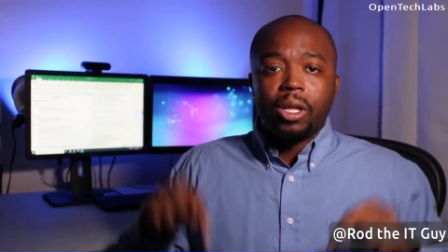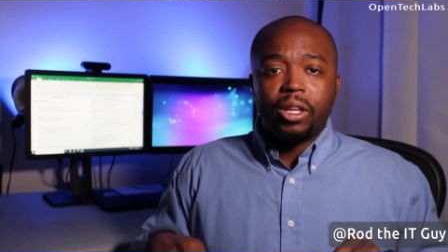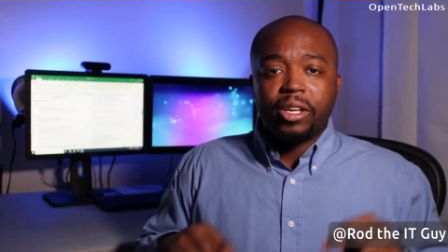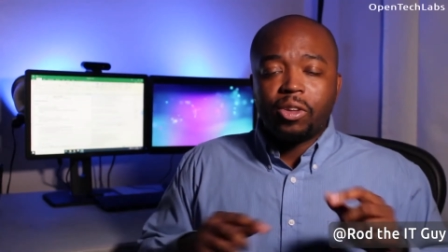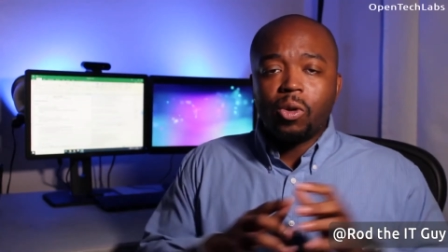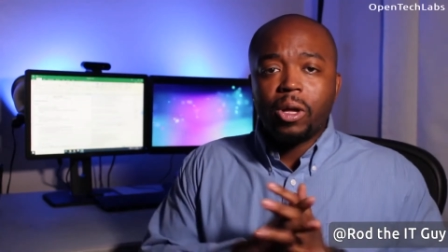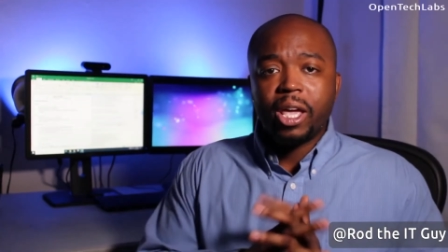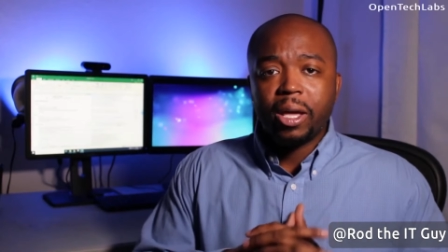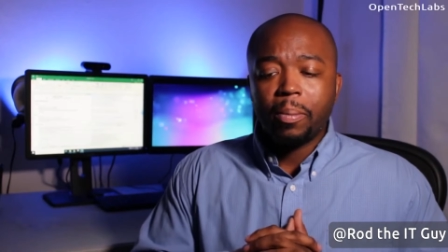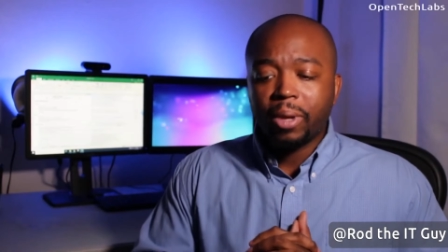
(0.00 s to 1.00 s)
Let's go
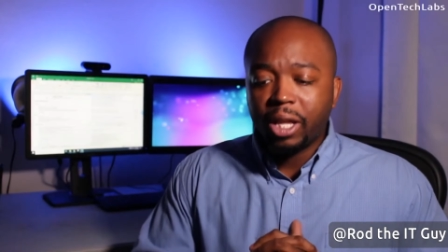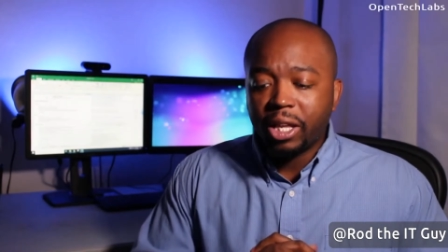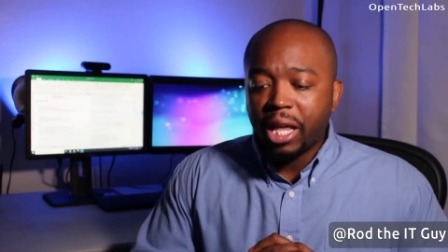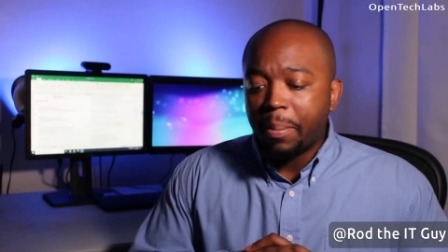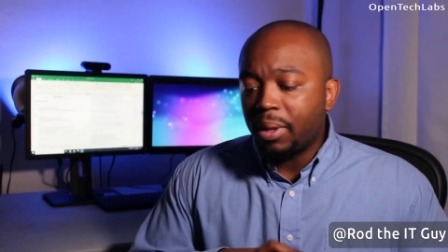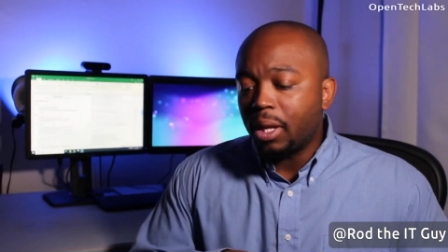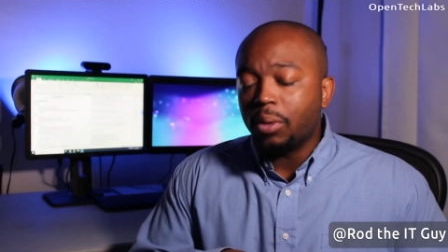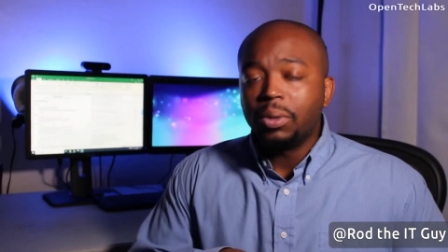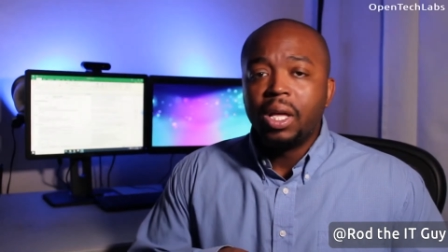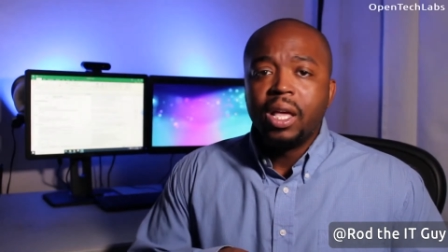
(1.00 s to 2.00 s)
ahead and get that
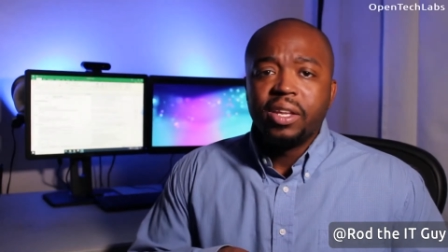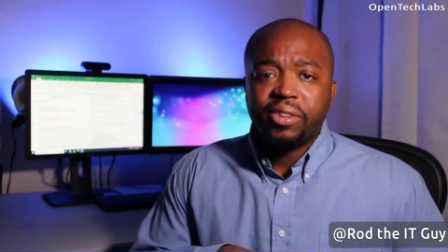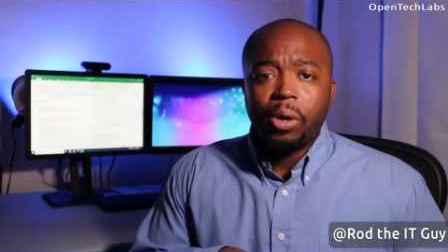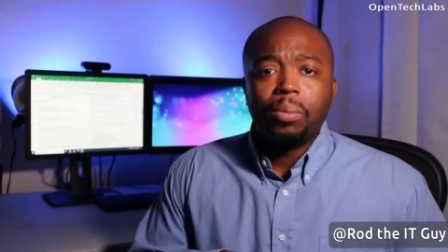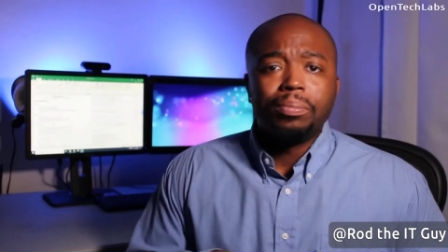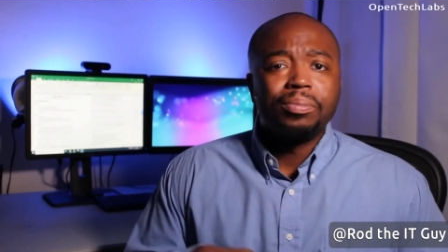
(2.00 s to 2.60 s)
below. So